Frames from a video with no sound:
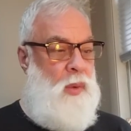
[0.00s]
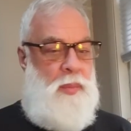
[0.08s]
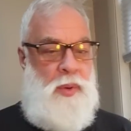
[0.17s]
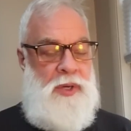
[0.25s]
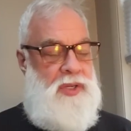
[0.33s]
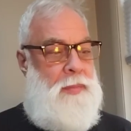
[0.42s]

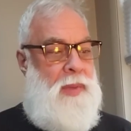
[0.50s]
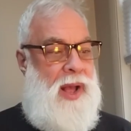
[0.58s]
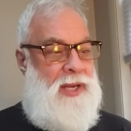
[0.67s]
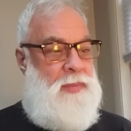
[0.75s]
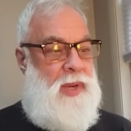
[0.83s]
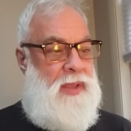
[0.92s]
One person
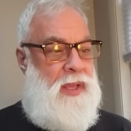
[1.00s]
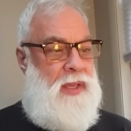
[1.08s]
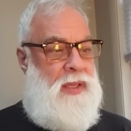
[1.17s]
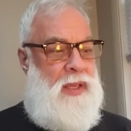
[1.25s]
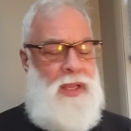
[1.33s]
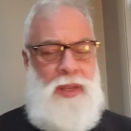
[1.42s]
mocked
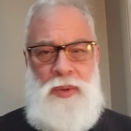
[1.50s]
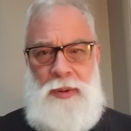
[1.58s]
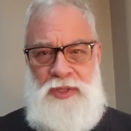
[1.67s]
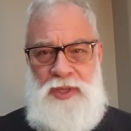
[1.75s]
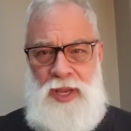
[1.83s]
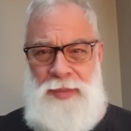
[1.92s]
me
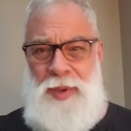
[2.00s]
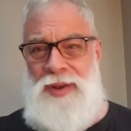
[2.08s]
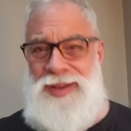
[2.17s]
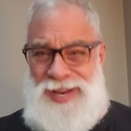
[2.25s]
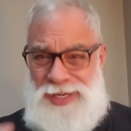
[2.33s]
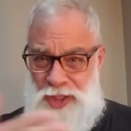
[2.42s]
when I was talking
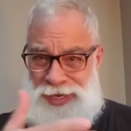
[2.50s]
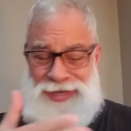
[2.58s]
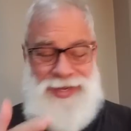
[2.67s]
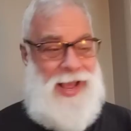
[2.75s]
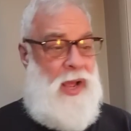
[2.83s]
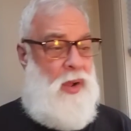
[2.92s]
about
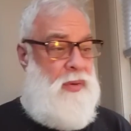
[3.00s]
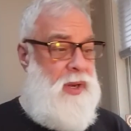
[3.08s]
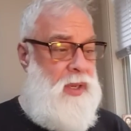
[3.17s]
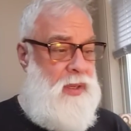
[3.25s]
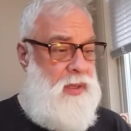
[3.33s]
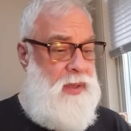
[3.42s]
niching
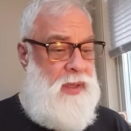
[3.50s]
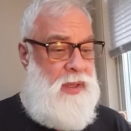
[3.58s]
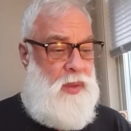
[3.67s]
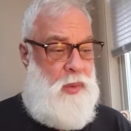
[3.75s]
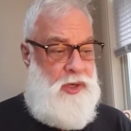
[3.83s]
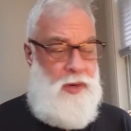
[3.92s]
down
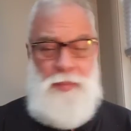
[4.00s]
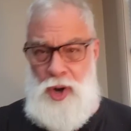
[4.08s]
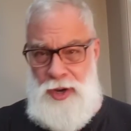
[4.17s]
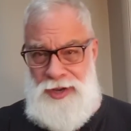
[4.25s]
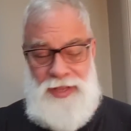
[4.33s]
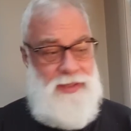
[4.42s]
when you're
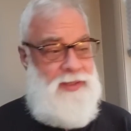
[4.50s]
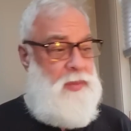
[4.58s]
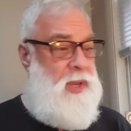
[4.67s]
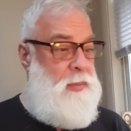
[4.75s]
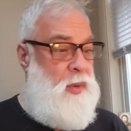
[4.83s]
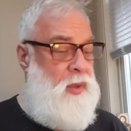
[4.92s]
marketing
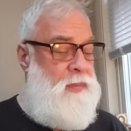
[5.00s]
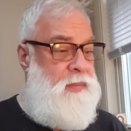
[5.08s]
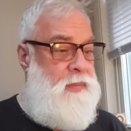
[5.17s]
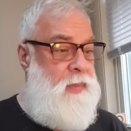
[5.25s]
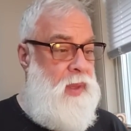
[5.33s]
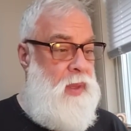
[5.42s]
to people.
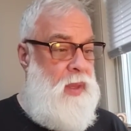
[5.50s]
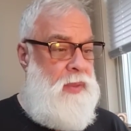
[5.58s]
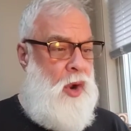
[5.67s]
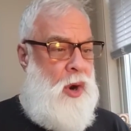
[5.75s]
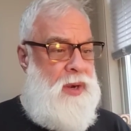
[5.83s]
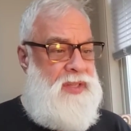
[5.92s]

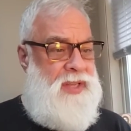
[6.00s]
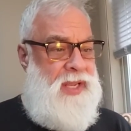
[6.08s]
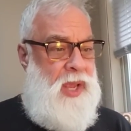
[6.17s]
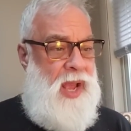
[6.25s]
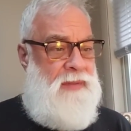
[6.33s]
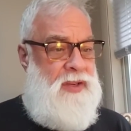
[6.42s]
The hardest
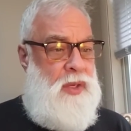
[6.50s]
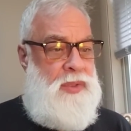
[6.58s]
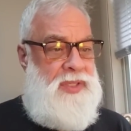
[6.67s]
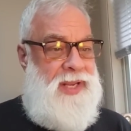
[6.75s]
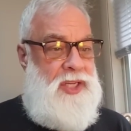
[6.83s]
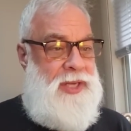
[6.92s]
thing you have to
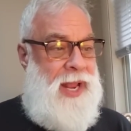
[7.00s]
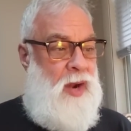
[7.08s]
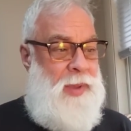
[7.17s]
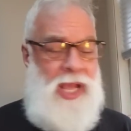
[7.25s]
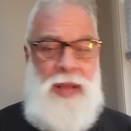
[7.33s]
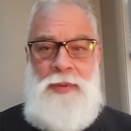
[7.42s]
do is niche
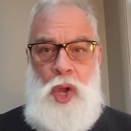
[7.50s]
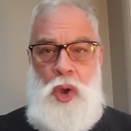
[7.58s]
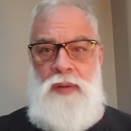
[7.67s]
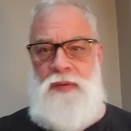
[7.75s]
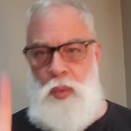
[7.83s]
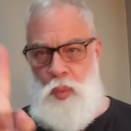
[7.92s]
down and become
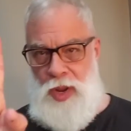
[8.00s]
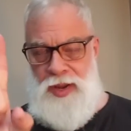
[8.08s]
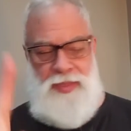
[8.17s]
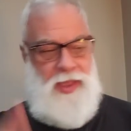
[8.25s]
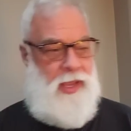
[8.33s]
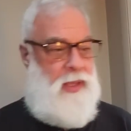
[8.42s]
known for
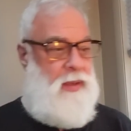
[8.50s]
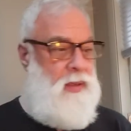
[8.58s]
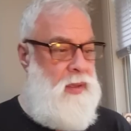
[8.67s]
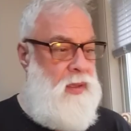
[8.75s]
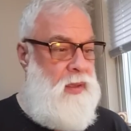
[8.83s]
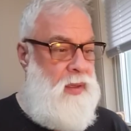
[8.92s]
one thing.
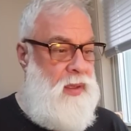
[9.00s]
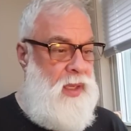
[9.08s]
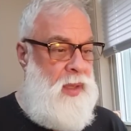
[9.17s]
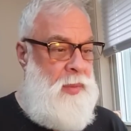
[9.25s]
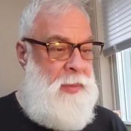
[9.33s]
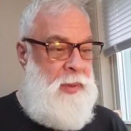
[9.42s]

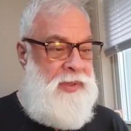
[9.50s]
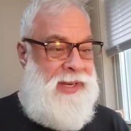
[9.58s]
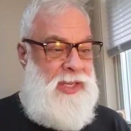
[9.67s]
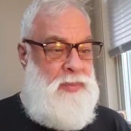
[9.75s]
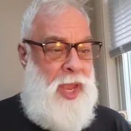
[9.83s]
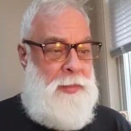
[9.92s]
People
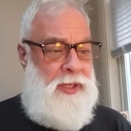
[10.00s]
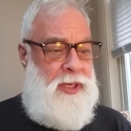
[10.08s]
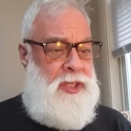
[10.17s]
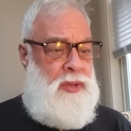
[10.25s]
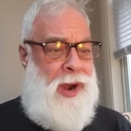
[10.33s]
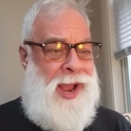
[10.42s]
need to be able to
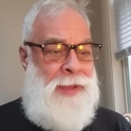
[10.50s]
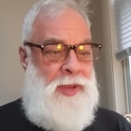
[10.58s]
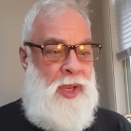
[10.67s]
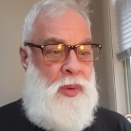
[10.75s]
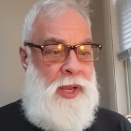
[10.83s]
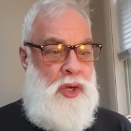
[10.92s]

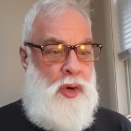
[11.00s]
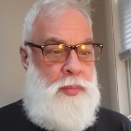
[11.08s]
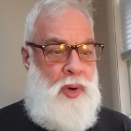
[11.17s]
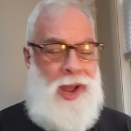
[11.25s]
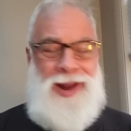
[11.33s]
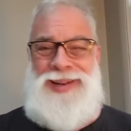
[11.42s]
describe you and your
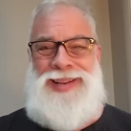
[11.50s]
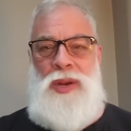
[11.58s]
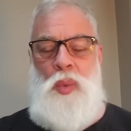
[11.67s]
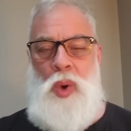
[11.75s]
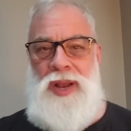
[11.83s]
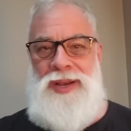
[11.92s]
product
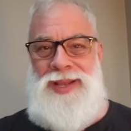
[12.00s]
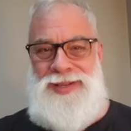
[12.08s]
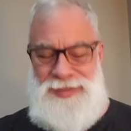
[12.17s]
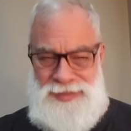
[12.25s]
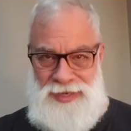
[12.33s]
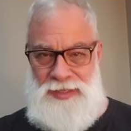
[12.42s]
in one
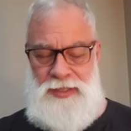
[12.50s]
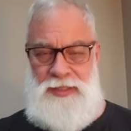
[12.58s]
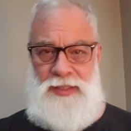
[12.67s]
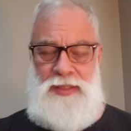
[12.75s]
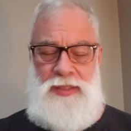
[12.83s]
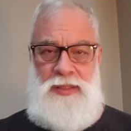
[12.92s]

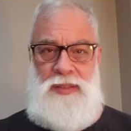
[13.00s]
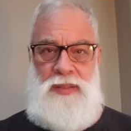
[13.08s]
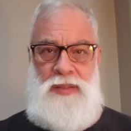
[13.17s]
sentence.